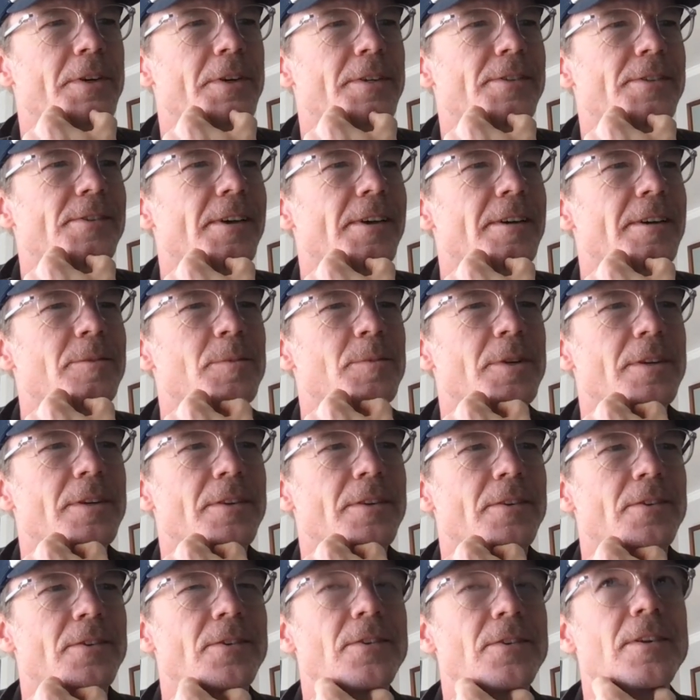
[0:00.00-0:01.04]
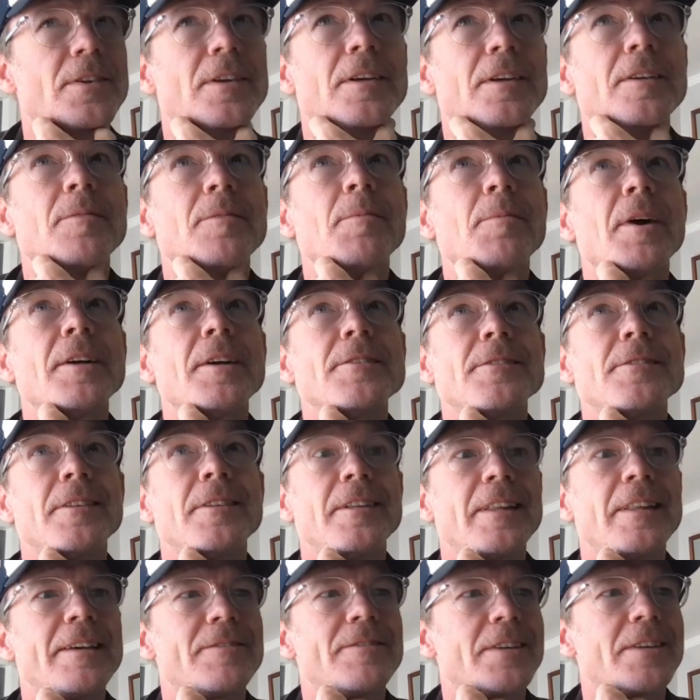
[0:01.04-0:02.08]
assignment in Module
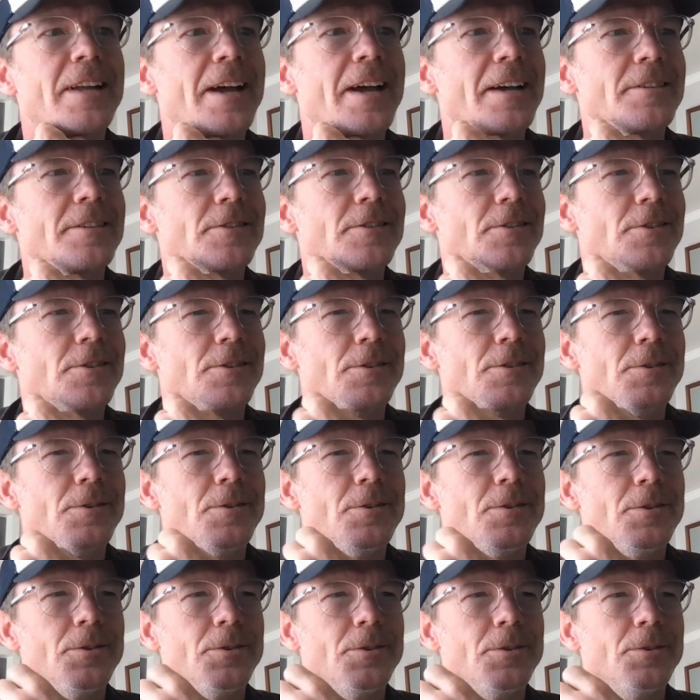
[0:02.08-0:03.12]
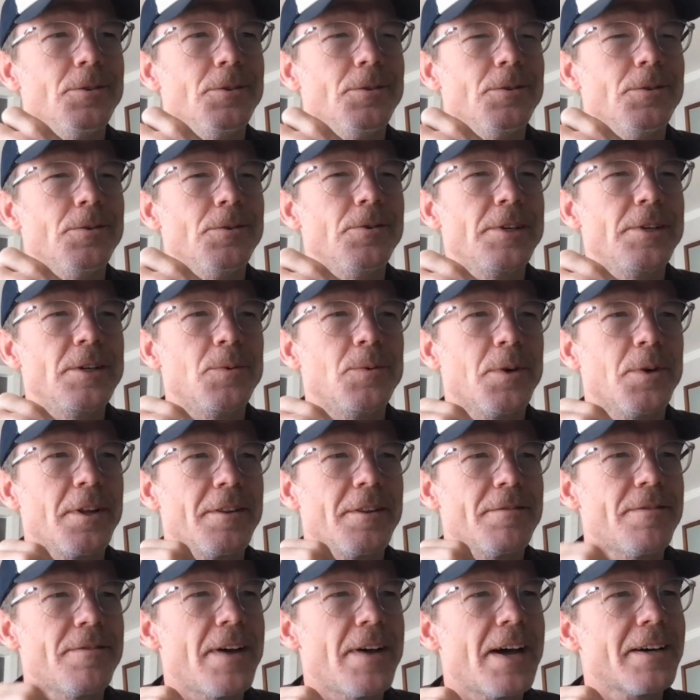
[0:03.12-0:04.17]
11 asks you to read one of
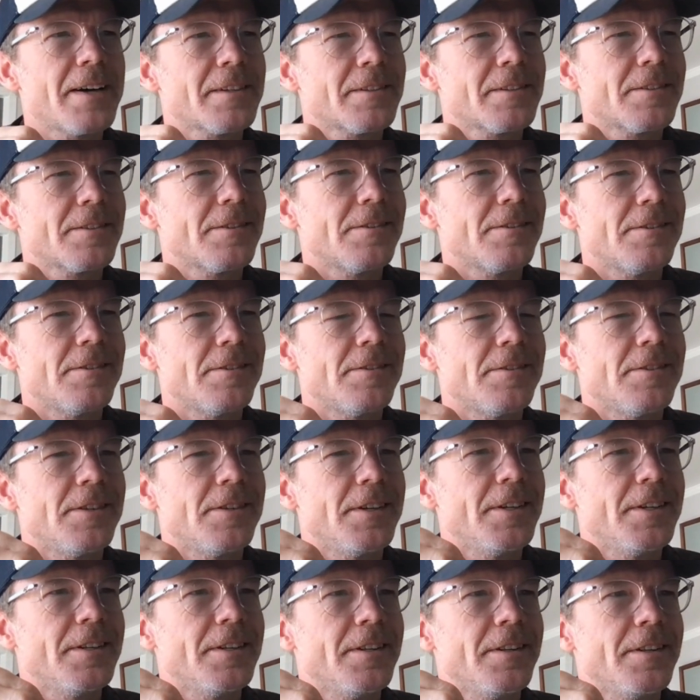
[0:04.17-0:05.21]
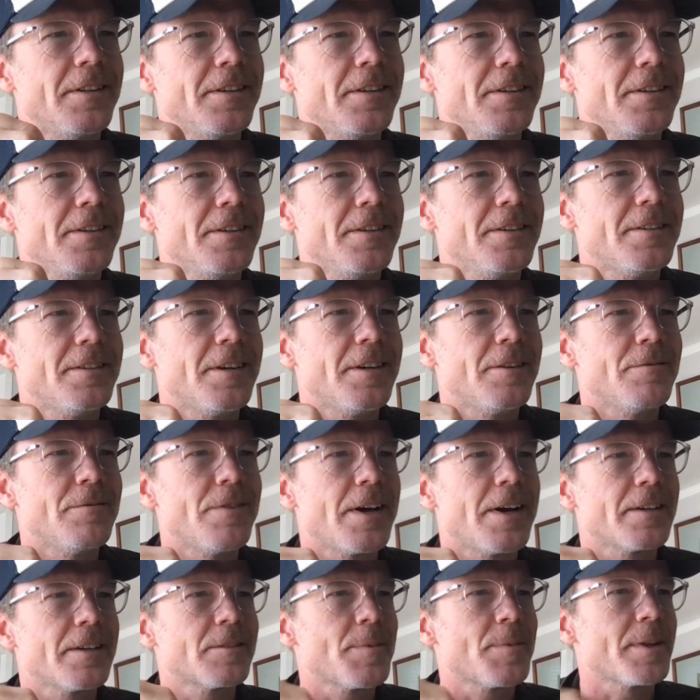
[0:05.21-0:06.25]
the facts in the 10
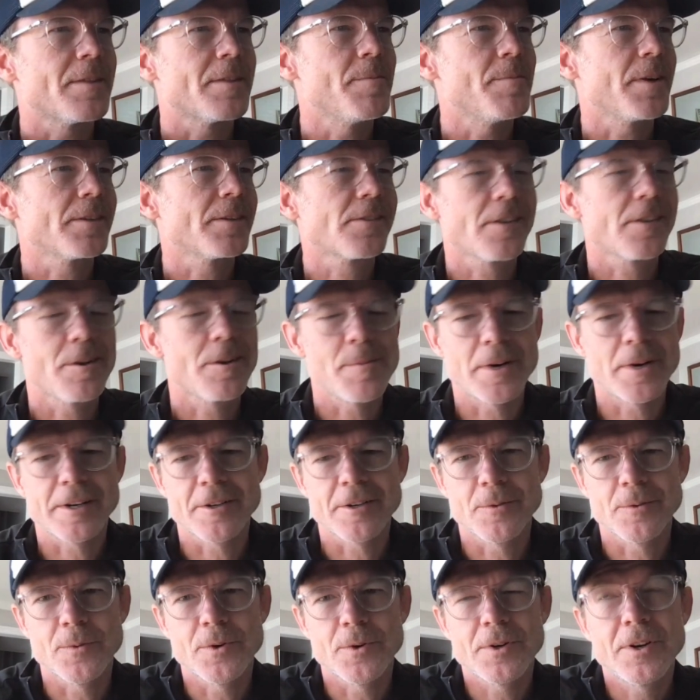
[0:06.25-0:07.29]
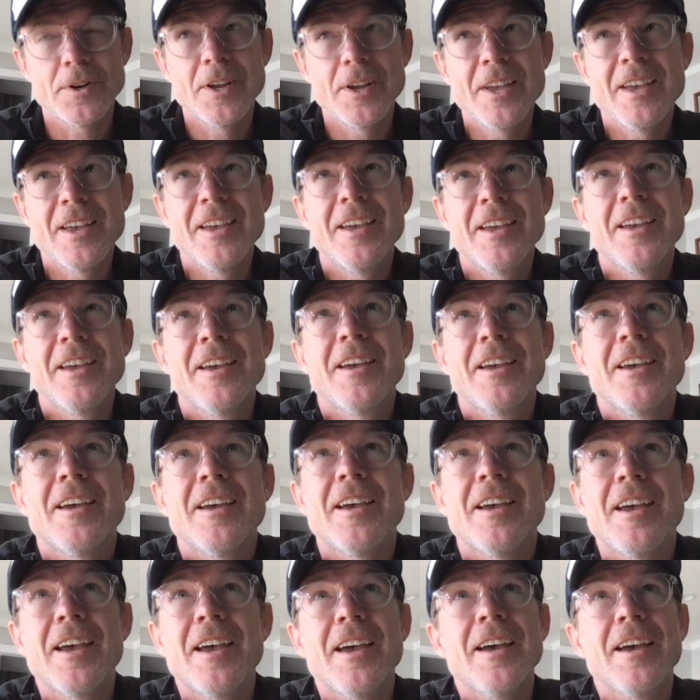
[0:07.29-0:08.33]
facts about the Mexican American War
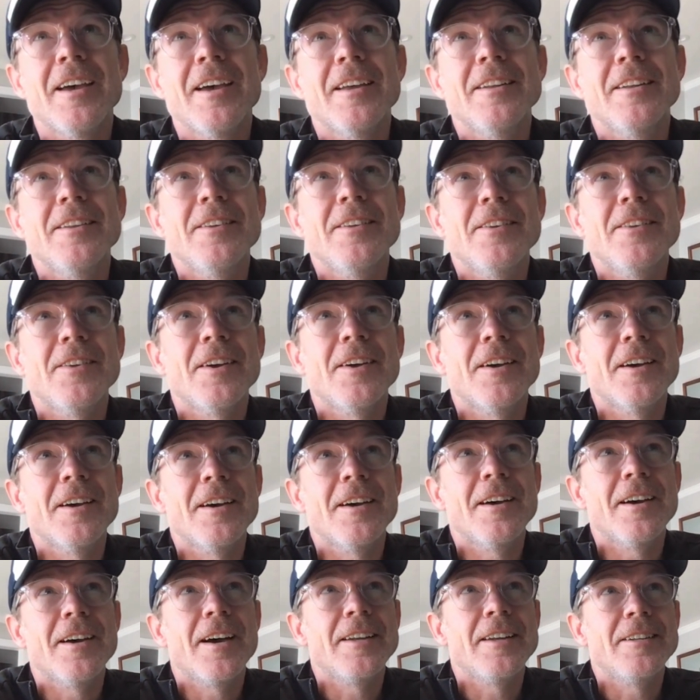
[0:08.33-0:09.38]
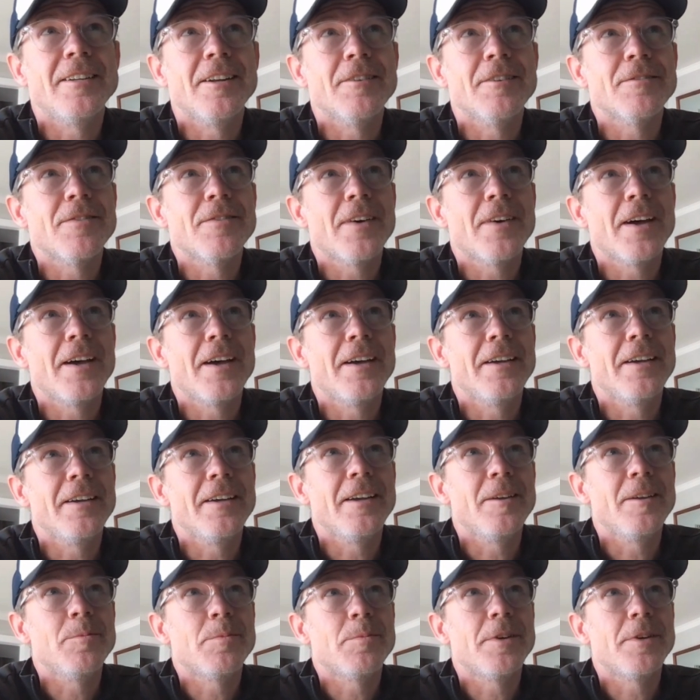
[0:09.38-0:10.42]
and identify
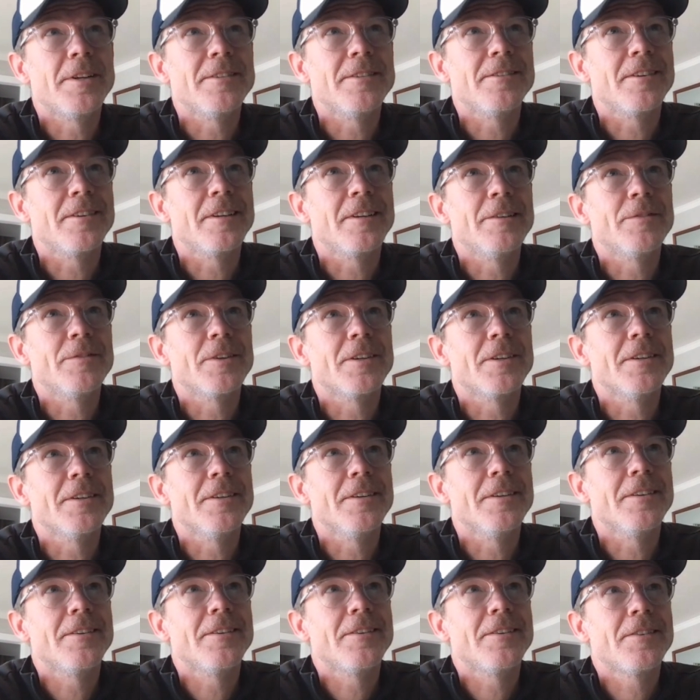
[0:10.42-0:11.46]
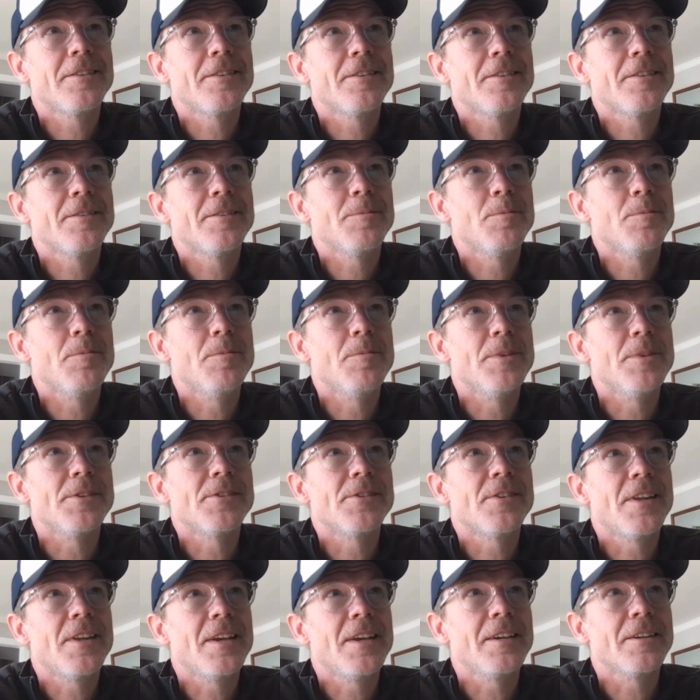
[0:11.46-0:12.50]
a pretty significant
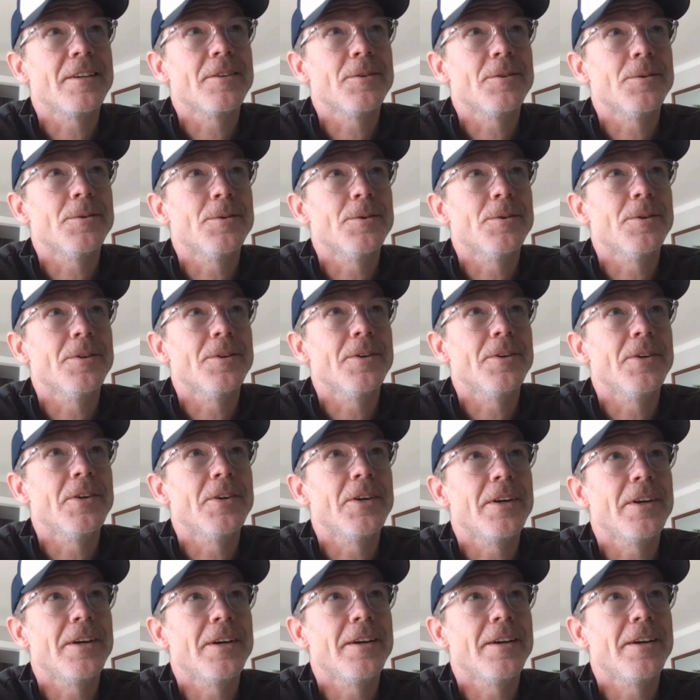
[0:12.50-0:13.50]
mistake or